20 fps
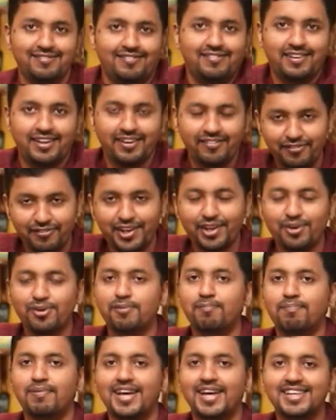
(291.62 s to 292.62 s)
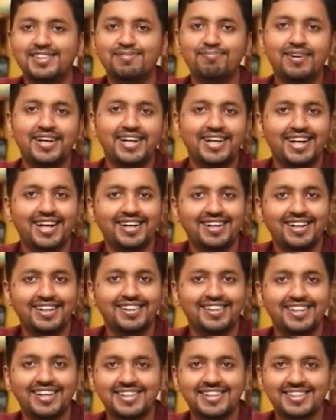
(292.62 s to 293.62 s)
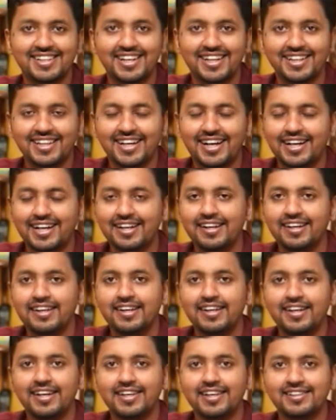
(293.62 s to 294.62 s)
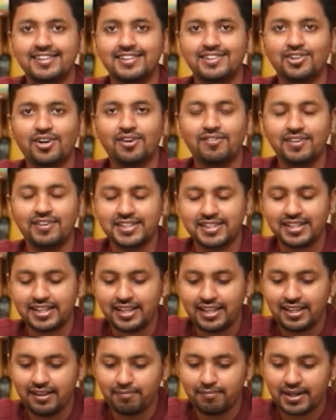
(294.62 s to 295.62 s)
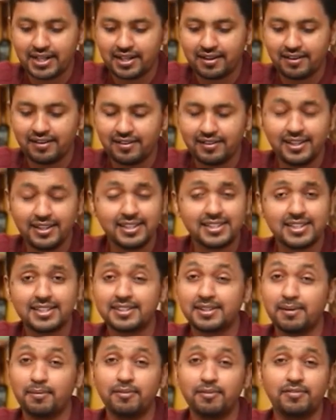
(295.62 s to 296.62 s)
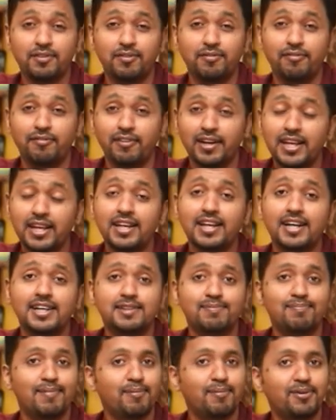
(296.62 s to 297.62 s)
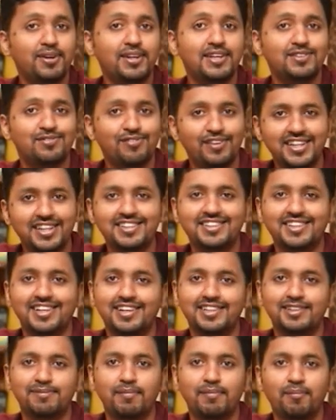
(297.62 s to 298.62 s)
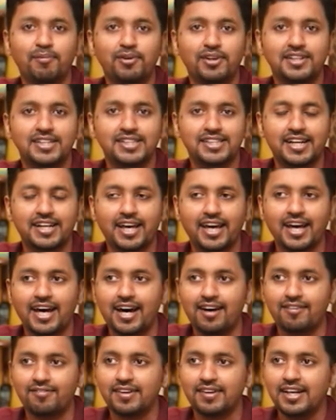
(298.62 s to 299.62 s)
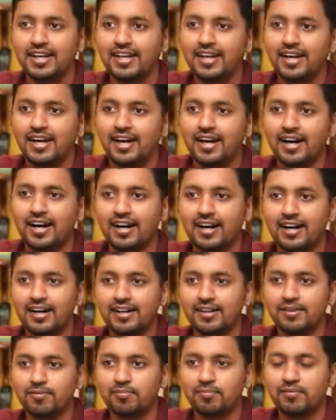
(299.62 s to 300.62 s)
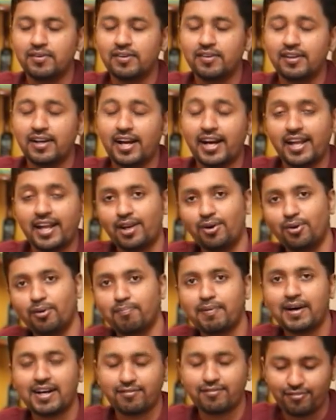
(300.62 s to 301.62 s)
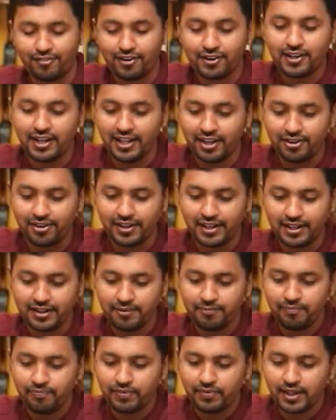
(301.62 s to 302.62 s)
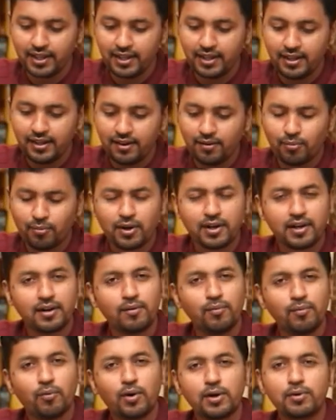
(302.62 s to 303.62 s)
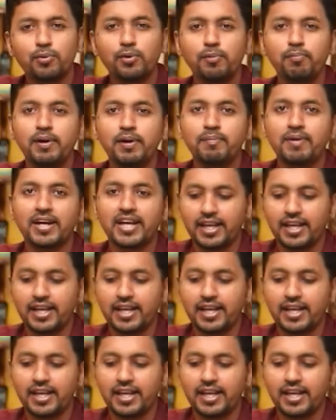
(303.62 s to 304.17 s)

a very good placement and, and, things like that is, is always a key. But these are some of the very nice memories, very cherished memories that I have, um, uh, and I look back fondly on it what what would be my